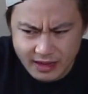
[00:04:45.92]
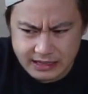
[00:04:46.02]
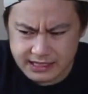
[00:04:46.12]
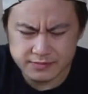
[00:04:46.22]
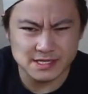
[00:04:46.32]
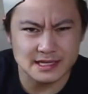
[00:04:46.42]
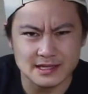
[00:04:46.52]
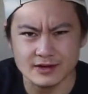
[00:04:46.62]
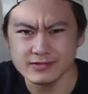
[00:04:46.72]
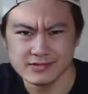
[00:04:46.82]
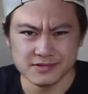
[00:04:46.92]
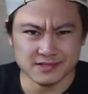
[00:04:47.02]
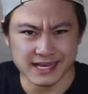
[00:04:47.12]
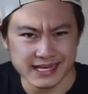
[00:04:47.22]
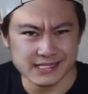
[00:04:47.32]
Damn, it's like a little
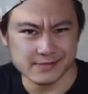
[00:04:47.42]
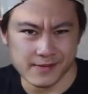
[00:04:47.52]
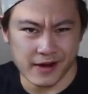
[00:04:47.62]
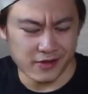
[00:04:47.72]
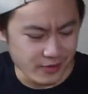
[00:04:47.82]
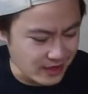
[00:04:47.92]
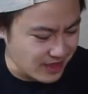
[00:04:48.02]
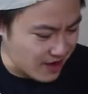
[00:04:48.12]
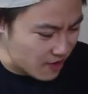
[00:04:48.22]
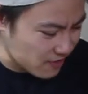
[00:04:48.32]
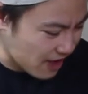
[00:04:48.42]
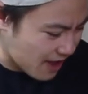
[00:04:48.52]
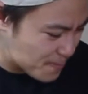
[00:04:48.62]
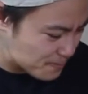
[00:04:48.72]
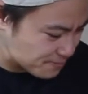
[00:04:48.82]
dance in my mouth right there.
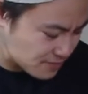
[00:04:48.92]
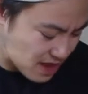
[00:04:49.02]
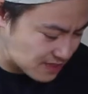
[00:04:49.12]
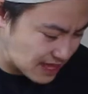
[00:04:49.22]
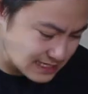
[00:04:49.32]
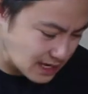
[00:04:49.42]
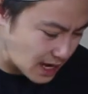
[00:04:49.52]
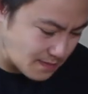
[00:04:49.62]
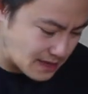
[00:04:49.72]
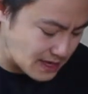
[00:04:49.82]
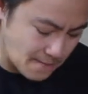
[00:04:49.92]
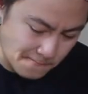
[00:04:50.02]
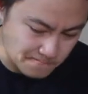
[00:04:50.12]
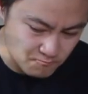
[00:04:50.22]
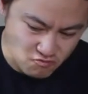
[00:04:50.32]
Okay. That's gotta be,